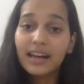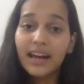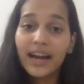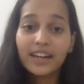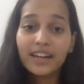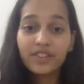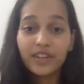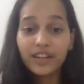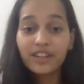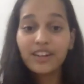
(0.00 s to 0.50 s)

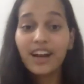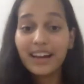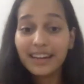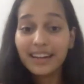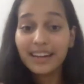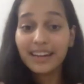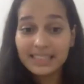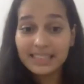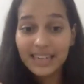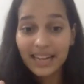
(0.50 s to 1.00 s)
and try to
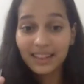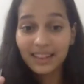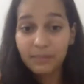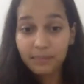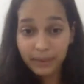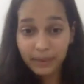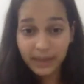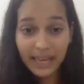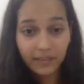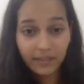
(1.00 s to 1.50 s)
understand the
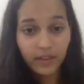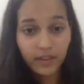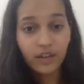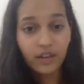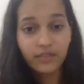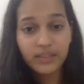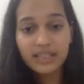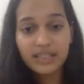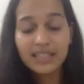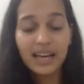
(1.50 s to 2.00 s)
behavior of
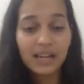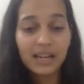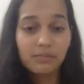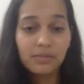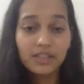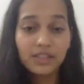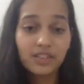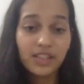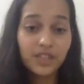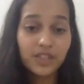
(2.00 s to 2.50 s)
this
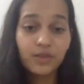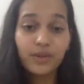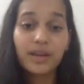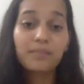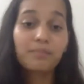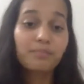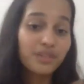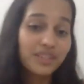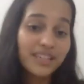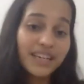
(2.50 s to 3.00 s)
animal so that you can
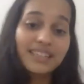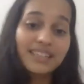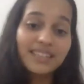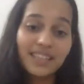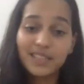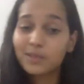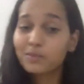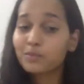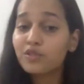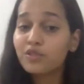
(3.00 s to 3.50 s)
predict
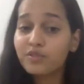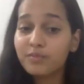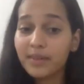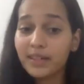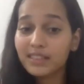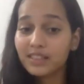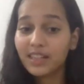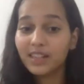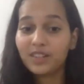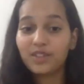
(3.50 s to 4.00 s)
its
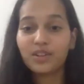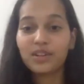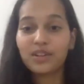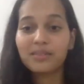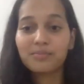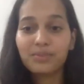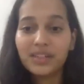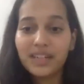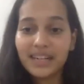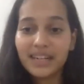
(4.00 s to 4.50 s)
movements, so that you can
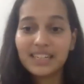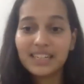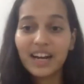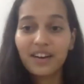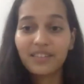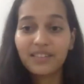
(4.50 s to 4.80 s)
predict how